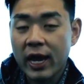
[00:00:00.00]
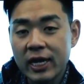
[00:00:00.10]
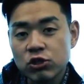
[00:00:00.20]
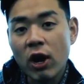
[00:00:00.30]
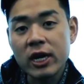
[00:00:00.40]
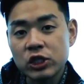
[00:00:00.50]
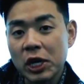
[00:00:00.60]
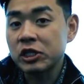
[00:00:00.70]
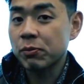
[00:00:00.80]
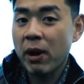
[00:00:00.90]
can't try to
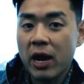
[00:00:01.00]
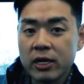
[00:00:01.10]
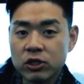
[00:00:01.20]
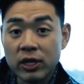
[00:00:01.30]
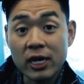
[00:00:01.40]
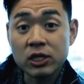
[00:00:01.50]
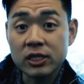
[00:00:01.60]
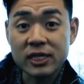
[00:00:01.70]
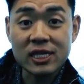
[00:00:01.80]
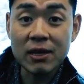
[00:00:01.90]
change your parents. You guys
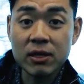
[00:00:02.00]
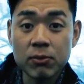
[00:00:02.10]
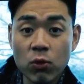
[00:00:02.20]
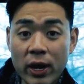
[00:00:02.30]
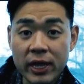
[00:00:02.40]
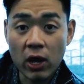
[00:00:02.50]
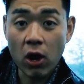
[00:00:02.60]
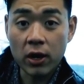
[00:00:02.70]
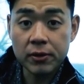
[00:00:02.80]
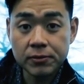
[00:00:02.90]
just accept them the way they
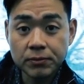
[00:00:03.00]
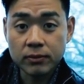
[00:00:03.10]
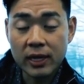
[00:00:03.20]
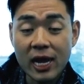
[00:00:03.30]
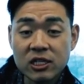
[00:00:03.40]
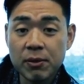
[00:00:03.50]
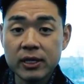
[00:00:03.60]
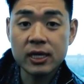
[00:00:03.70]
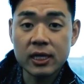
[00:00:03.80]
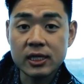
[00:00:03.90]
are. That's the
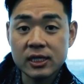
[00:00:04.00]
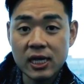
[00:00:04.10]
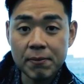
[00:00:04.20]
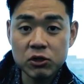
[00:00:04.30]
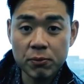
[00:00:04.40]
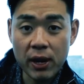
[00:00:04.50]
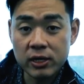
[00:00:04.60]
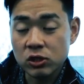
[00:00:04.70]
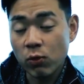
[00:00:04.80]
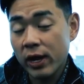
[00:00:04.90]
big thing. Accept your
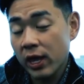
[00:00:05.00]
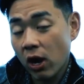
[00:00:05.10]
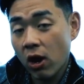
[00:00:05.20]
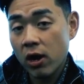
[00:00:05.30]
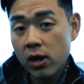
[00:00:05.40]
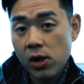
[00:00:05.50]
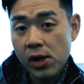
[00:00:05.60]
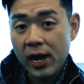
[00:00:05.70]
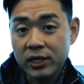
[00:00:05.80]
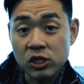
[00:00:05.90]
parents the way they are
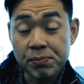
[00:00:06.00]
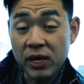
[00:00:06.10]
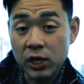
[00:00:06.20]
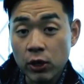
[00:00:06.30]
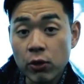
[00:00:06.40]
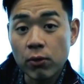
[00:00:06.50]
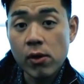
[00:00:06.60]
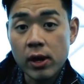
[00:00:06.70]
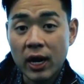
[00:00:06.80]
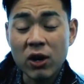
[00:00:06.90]
and just be you.
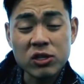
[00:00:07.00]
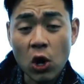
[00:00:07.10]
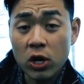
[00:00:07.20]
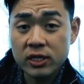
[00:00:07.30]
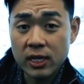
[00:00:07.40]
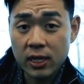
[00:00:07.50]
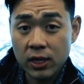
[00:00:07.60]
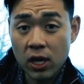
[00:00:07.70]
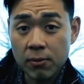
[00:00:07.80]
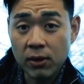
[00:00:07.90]
I know it's harder said than
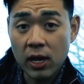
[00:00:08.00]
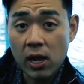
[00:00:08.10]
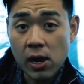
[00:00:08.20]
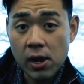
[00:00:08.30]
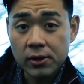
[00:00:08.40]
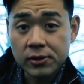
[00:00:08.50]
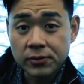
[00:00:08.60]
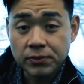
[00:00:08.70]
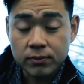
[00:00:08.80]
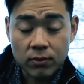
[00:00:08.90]
done, but
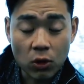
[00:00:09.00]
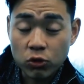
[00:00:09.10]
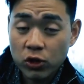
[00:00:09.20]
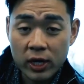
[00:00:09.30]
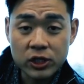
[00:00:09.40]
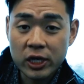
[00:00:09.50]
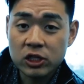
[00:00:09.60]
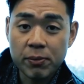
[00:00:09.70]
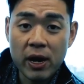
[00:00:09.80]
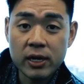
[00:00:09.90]
don't try to change
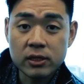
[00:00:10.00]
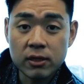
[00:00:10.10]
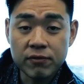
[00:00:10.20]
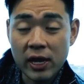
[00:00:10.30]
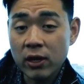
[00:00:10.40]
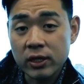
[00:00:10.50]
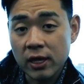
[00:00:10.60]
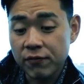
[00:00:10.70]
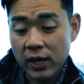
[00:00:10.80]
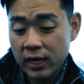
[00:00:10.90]
your parents. If they,
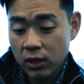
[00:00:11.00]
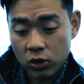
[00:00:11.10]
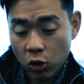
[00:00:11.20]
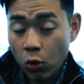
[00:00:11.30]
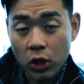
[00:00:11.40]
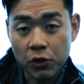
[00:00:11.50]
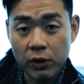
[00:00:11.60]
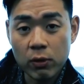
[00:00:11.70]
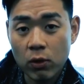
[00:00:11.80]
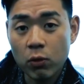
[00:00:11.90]
if they don't
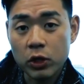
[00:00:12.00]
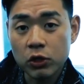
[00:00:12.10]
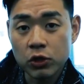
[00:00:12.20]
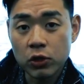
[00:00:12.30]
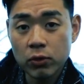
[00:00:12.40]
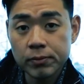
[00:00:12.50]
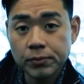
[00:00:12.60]
agree with what you do,